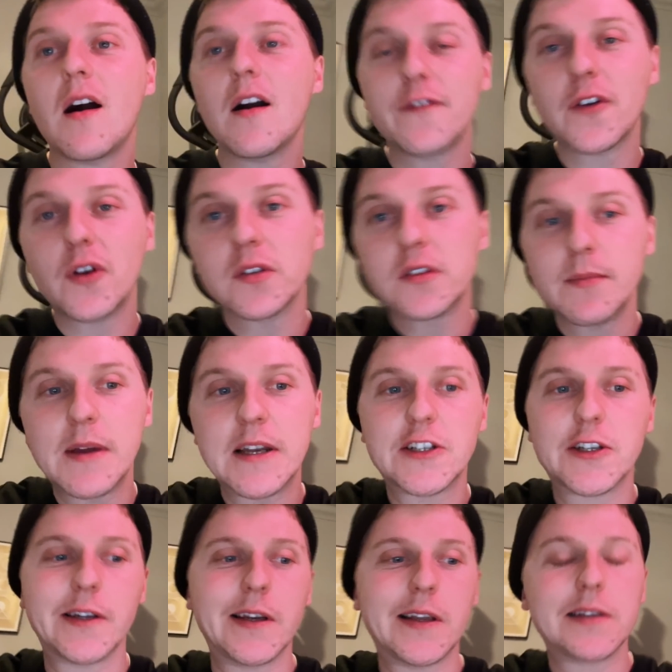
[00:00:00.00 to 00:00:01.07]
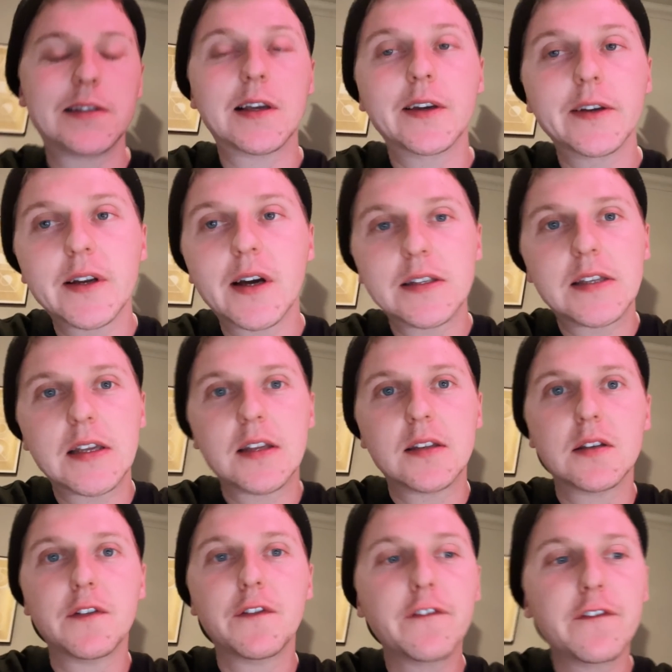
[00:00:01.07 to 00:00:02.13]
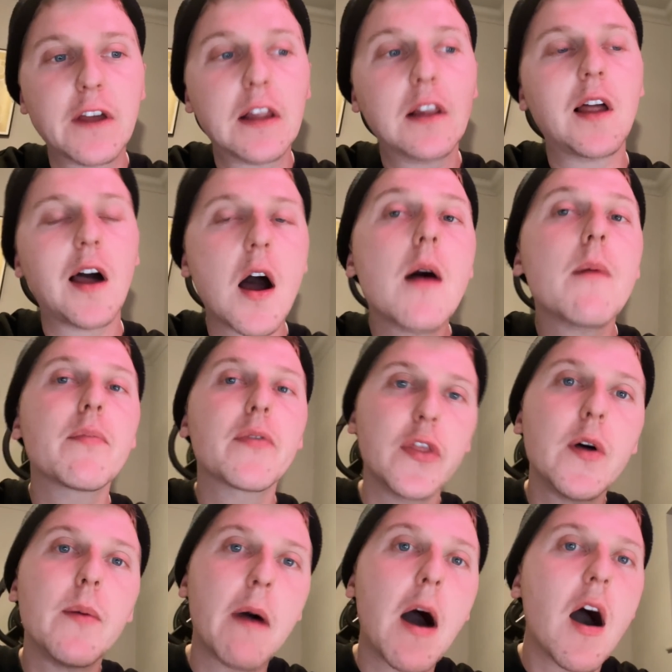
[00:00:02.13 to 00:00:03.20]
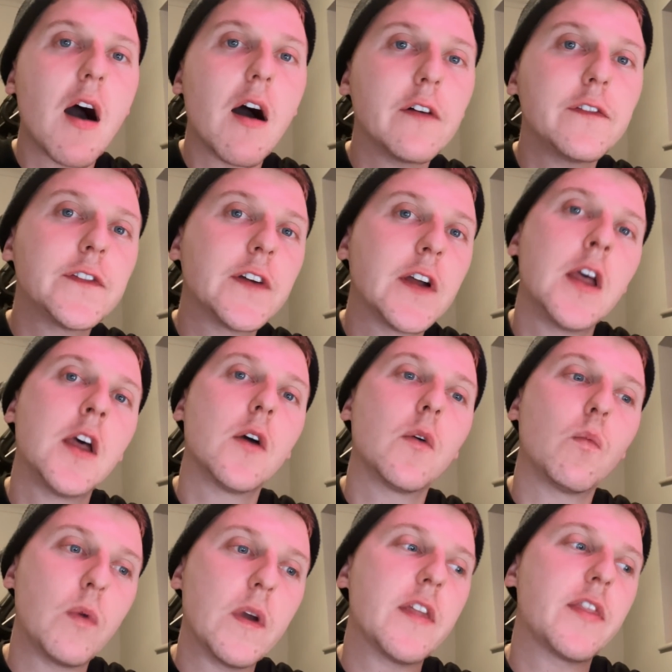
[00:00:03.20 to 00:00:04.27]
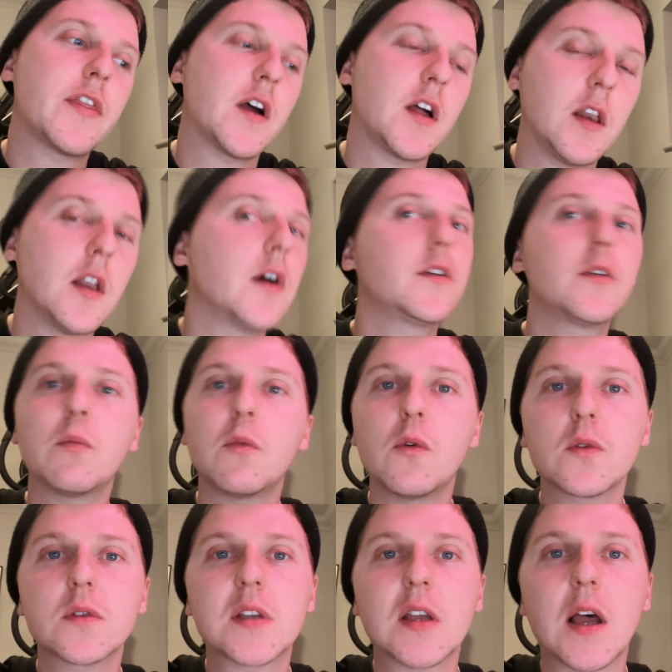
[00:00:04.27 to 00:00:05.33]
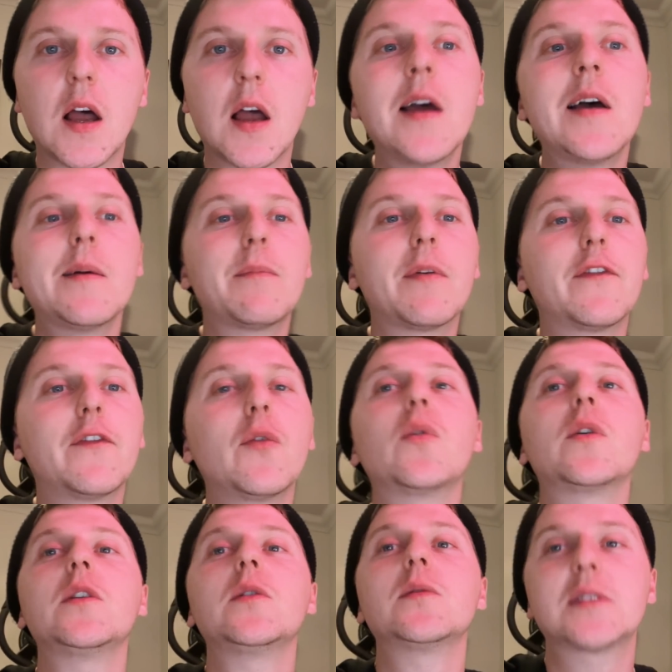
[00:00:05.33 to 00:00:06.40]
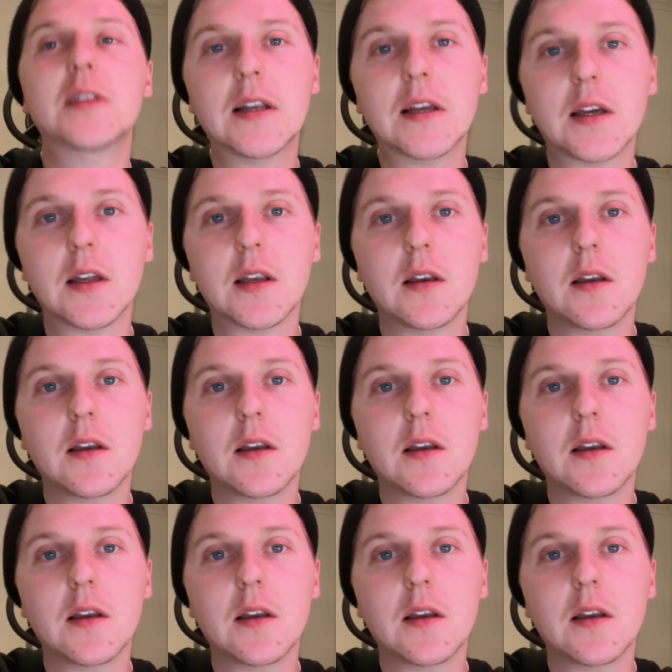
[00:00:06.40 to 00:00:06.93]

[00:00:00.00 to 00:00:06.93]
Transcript: forgot to mention it's a good idea to fill up the bath with a load of water before you silicone.